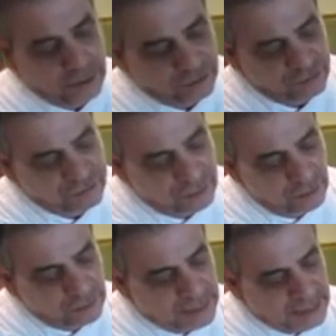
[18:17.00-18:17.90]

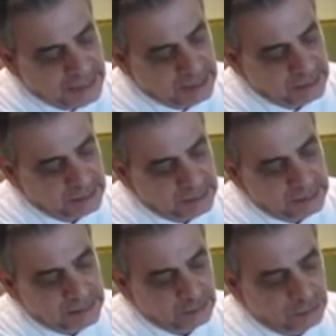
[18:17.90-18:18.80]
so that
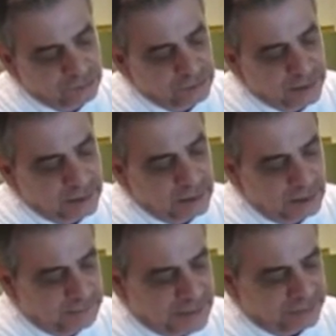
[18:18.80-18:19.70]
it looks like
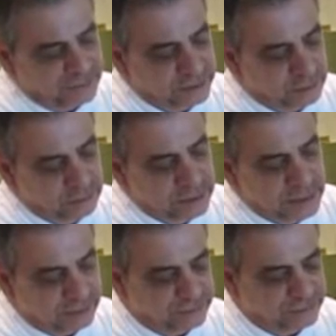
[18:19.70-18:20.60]
a basket or a
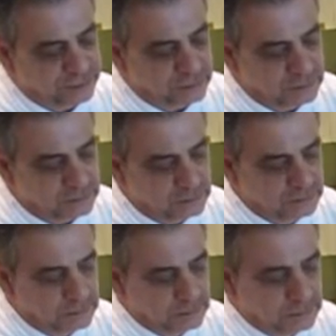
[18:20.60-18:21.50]
nest.
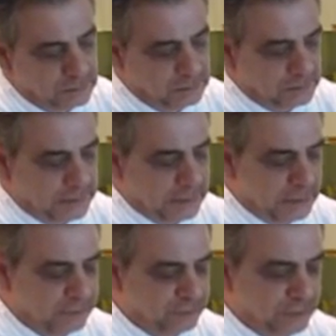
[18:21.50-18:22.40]

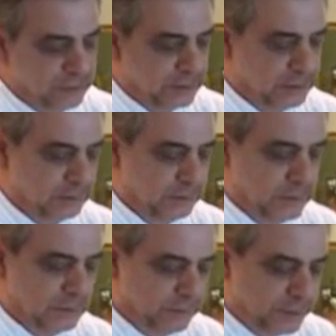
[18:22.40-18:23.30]
Okay, so you can
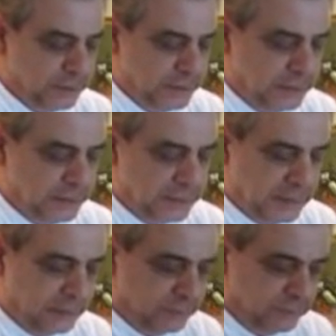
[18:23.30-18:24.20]
put it in
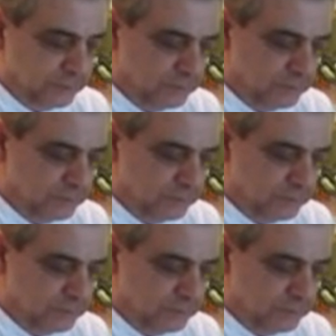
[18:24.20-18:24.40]
and then